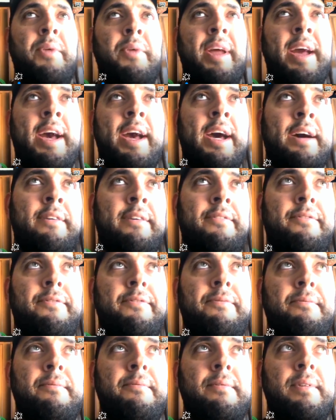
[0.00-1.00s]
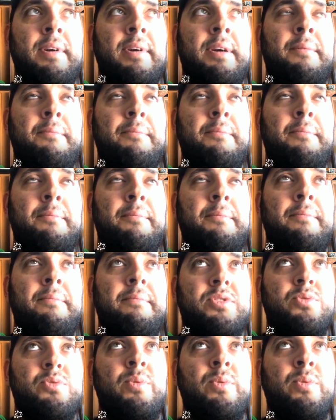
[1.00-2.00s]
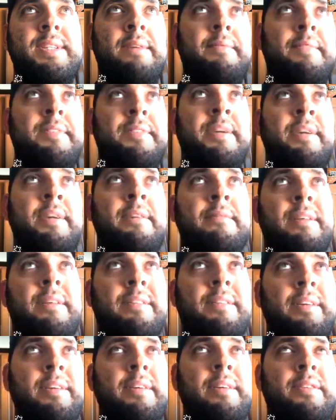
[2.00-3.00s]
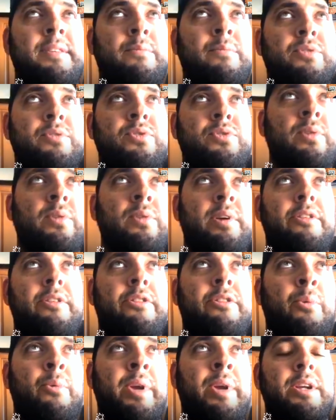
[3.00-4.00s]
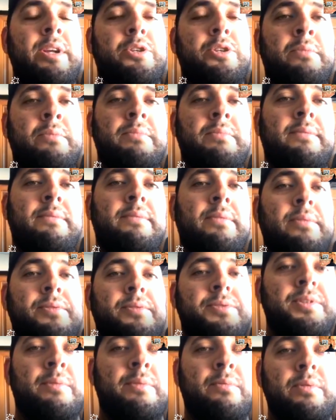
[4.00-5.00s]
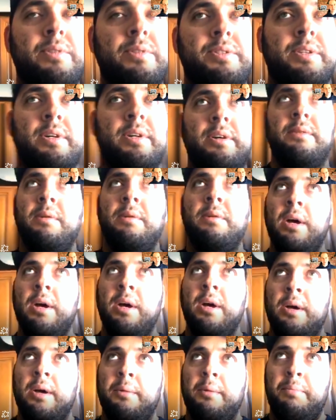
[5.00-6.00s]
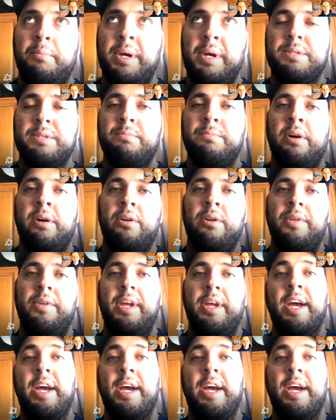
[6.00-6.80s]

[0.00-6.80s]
They have, in 2017, I think there was only 3 trim levels. There was the base model, the